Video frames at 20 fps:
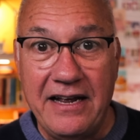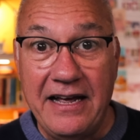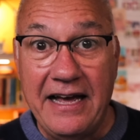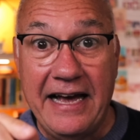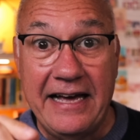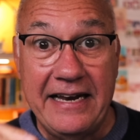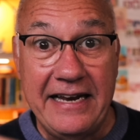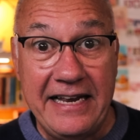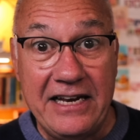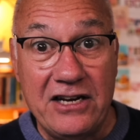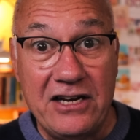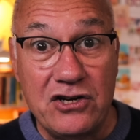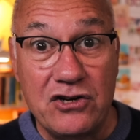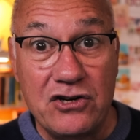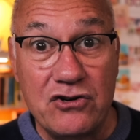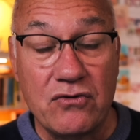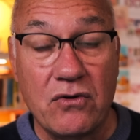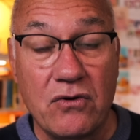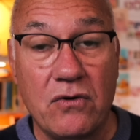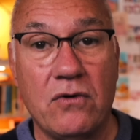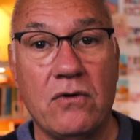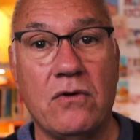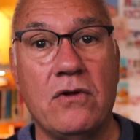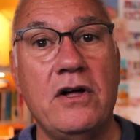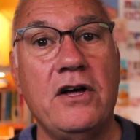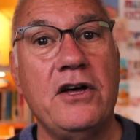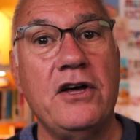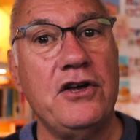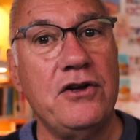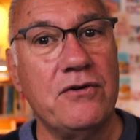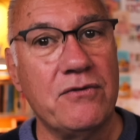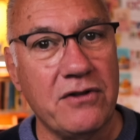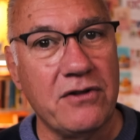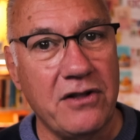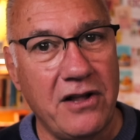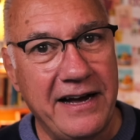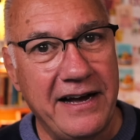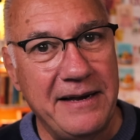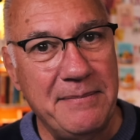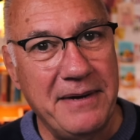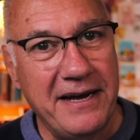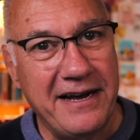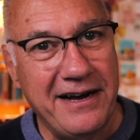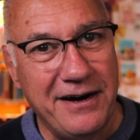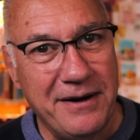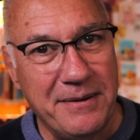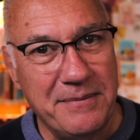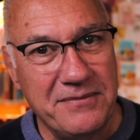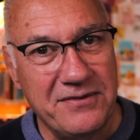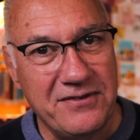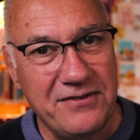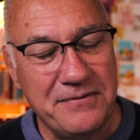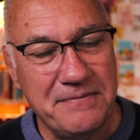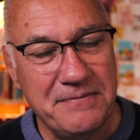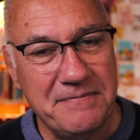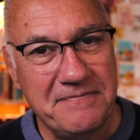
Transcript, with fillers: and in control your line becomes.